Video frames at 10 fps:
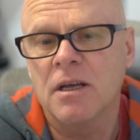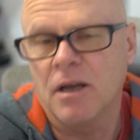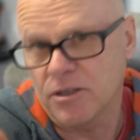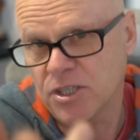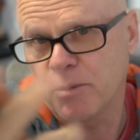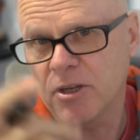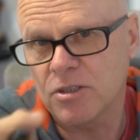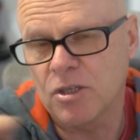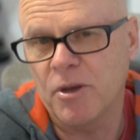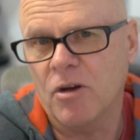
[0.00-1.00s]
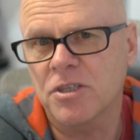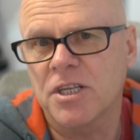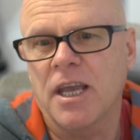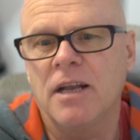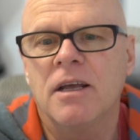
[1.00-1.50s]
I said, to be honest
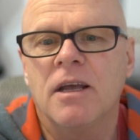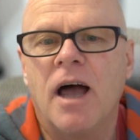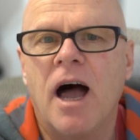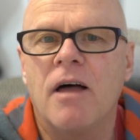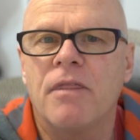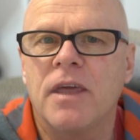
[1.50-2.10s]
again, uh,